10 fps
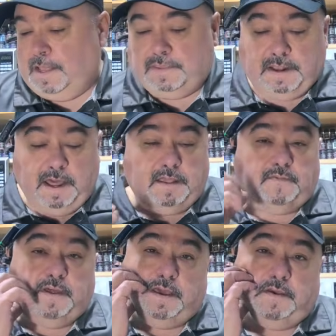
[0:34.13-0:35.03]
Tonight's
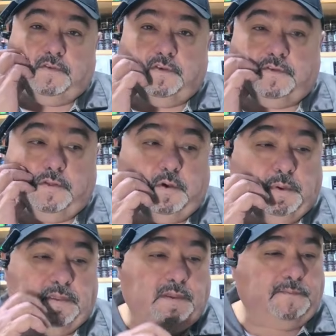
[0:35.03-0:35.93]
video is just a little
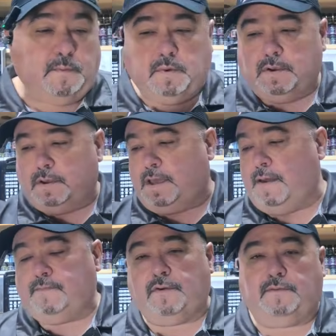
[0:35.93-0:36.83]
bit different. We're going to
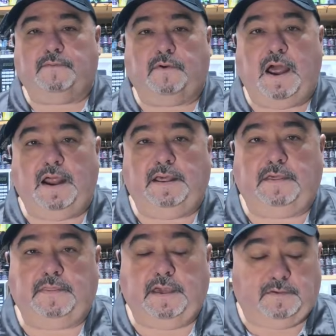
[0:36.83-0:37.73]
cover a variety
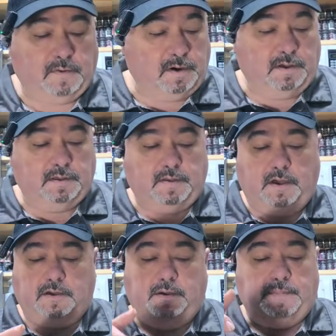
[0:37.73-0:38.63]
of things. We're going to
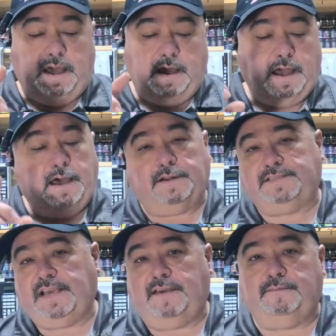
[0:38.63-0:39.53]
talk about how to
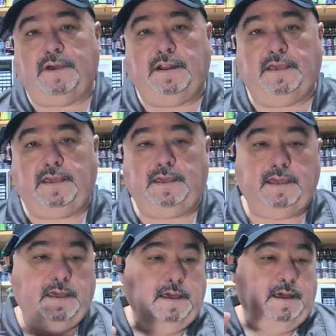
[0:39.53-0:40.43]
save
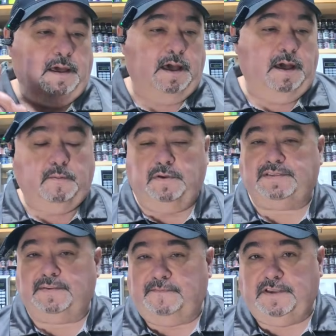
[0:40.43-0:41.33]
money with
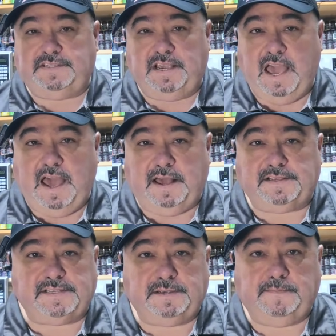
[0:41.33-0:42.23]
some fishing
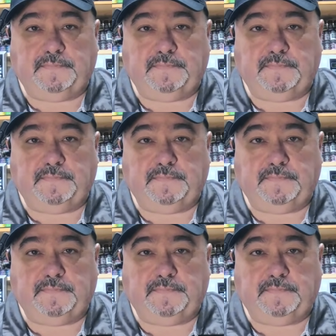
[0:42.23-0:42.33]
hacks.